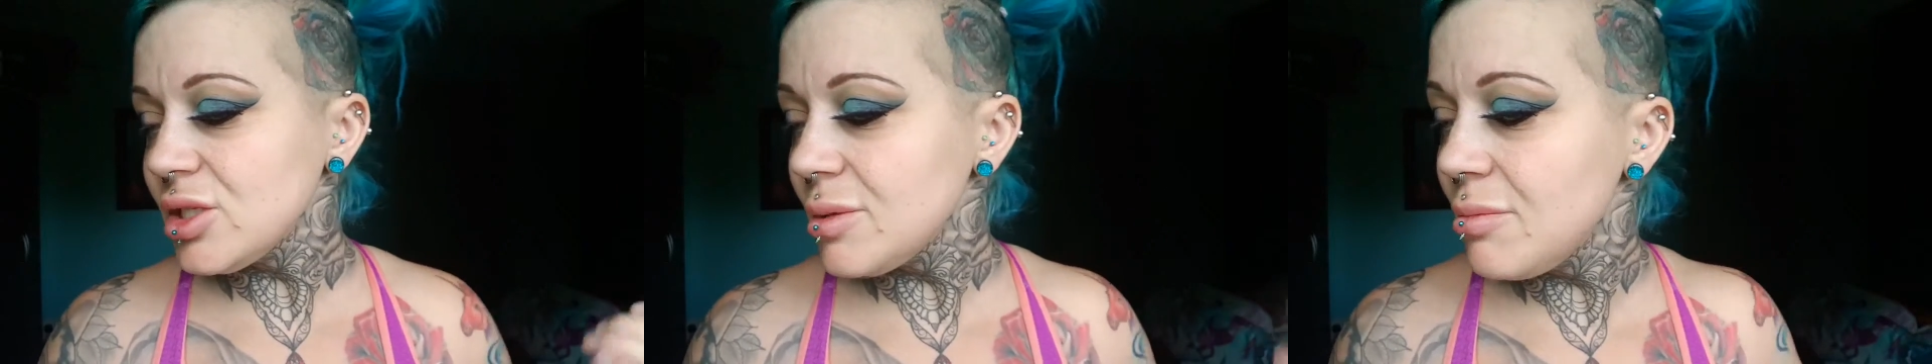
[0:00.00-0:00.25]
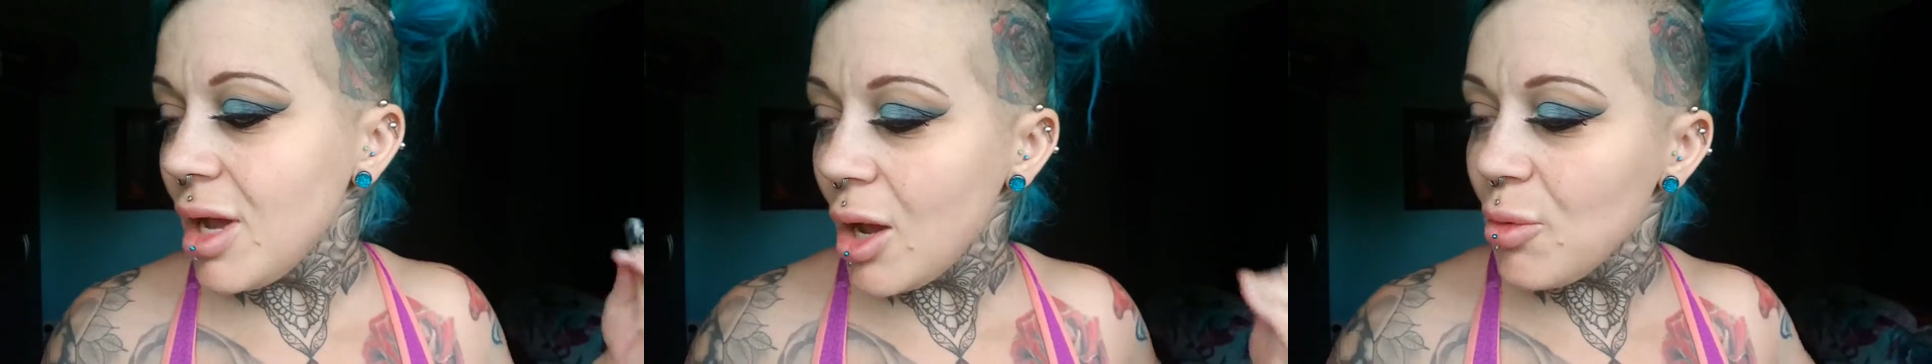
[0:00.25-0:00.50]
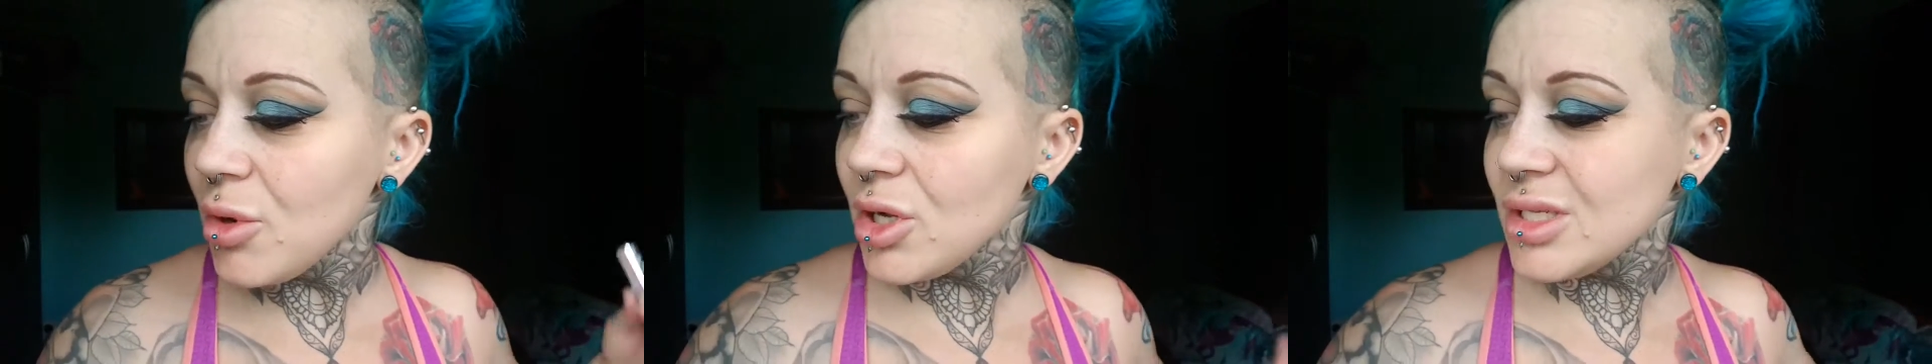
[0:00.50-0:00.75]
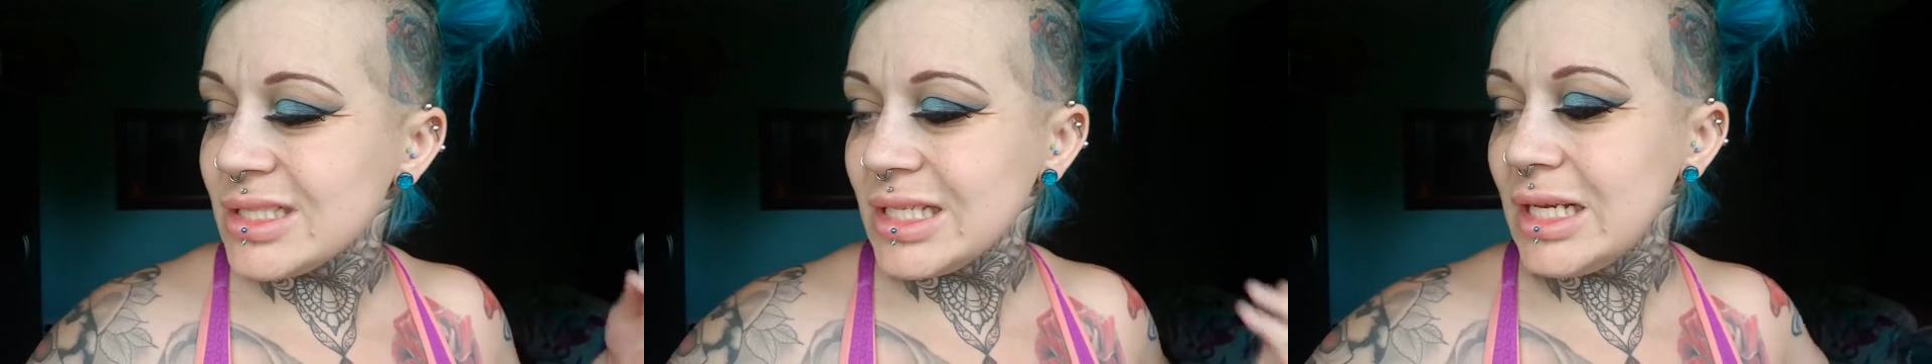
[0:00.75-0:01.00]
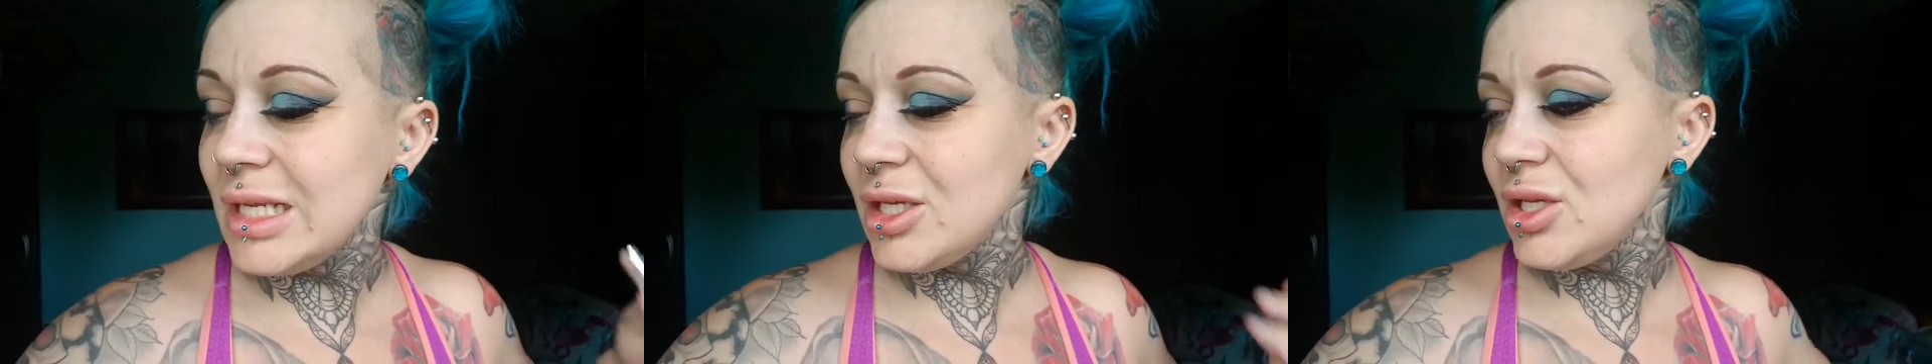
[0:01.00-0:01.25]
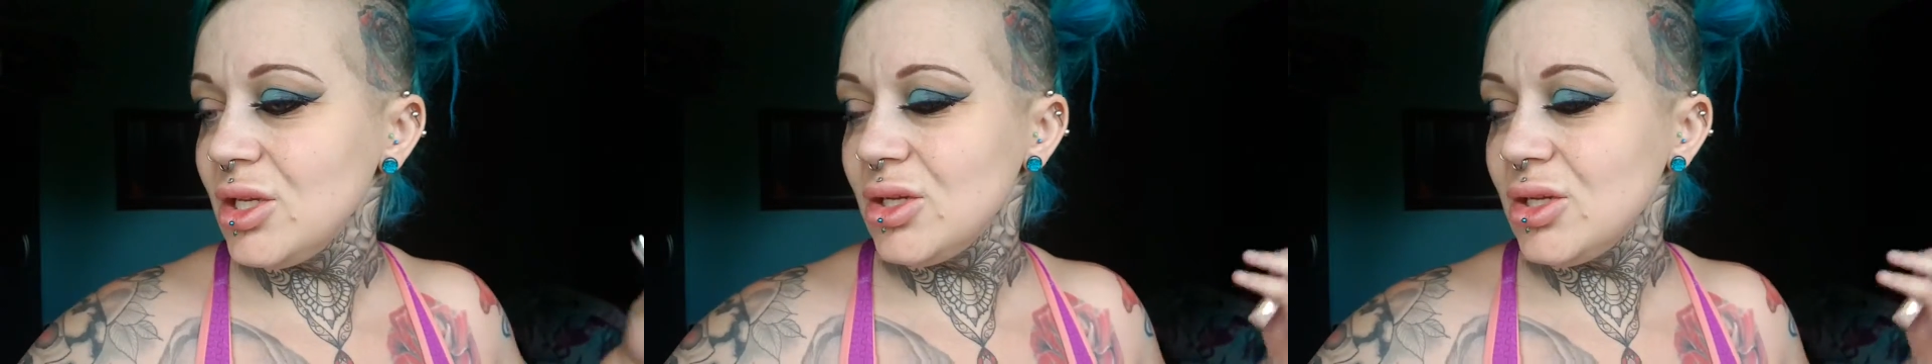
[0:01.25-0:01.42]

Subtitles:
It doesn't matter what concealer you